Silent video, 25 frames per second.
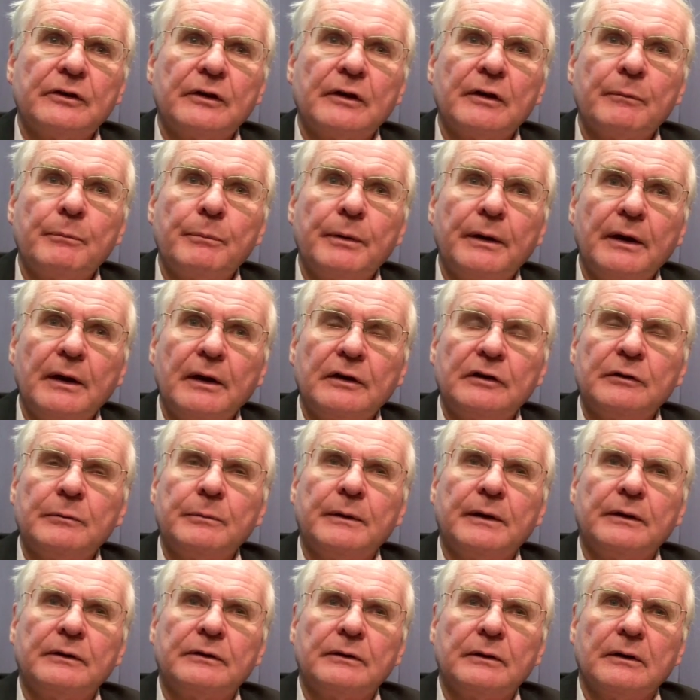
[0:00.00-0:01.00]
that appear to
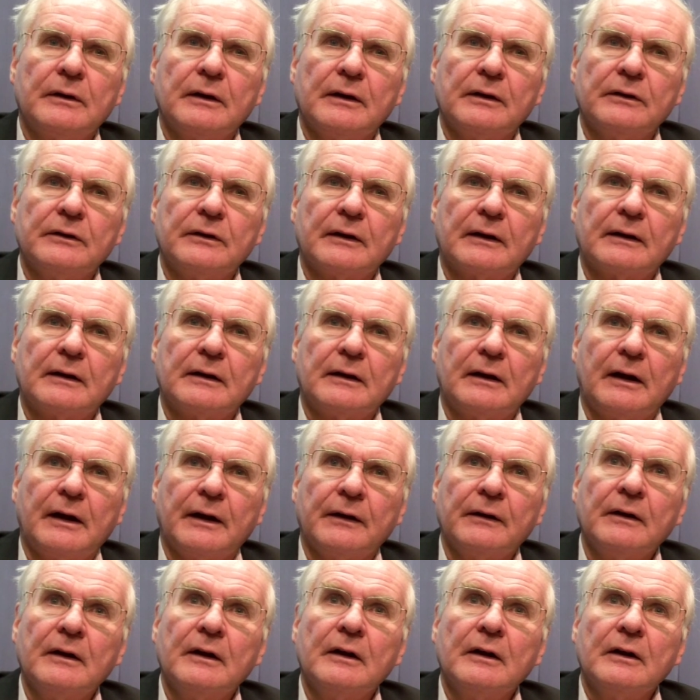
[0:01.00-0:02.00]
be in
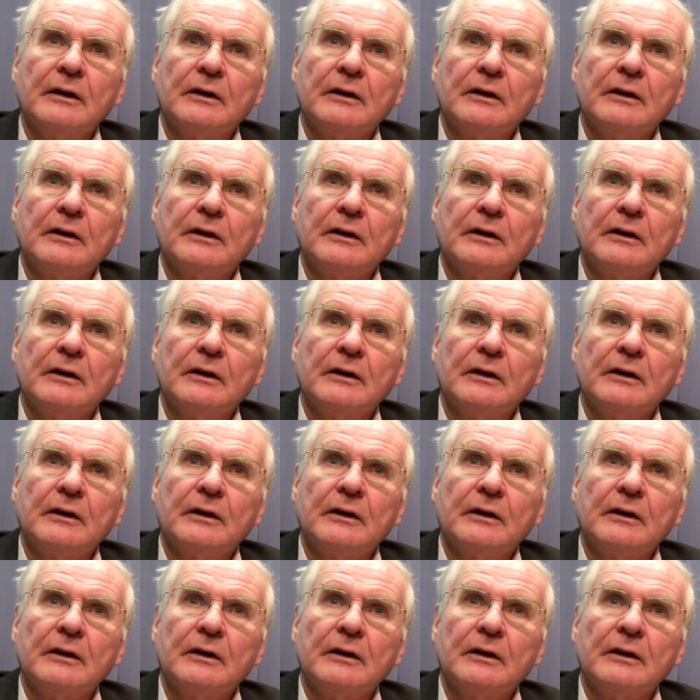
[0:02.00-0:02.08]
decline